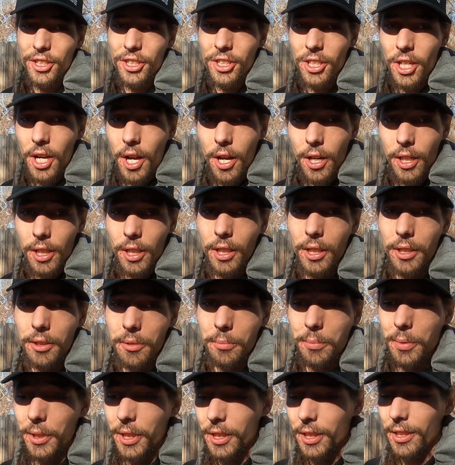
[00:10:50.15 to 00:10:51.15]
shocker,
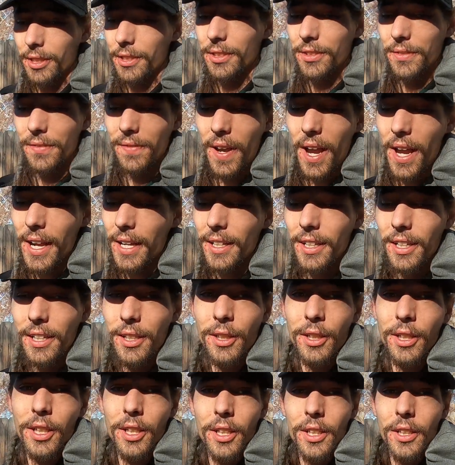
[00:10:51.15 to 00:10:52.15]
because
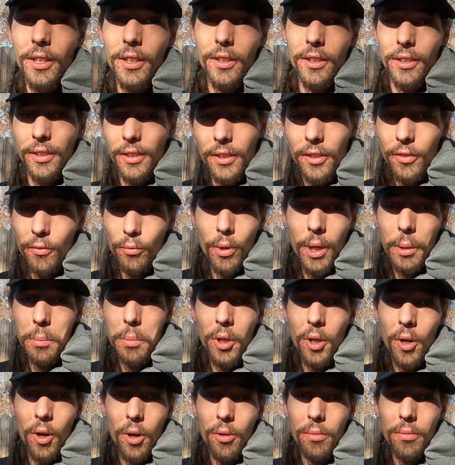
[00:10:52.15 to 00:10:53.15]
finding
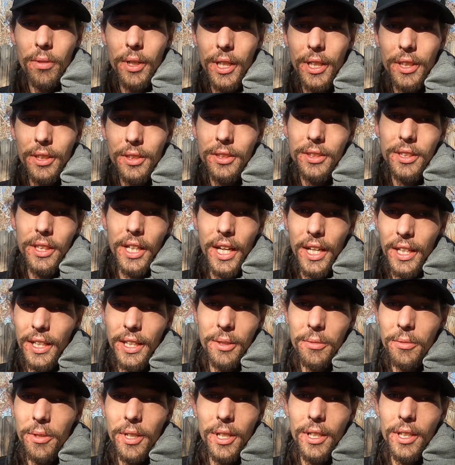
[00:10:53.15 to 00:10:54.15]
rubber O-rings
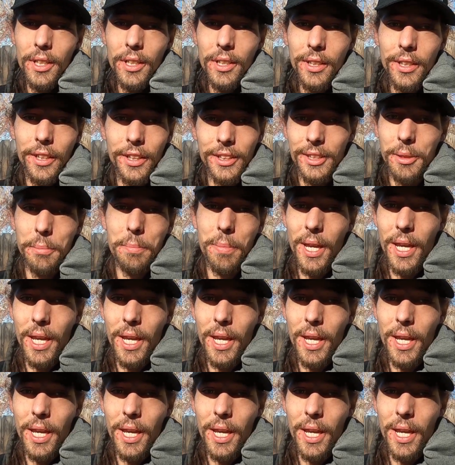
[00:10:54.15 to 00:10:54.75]
anywhere is a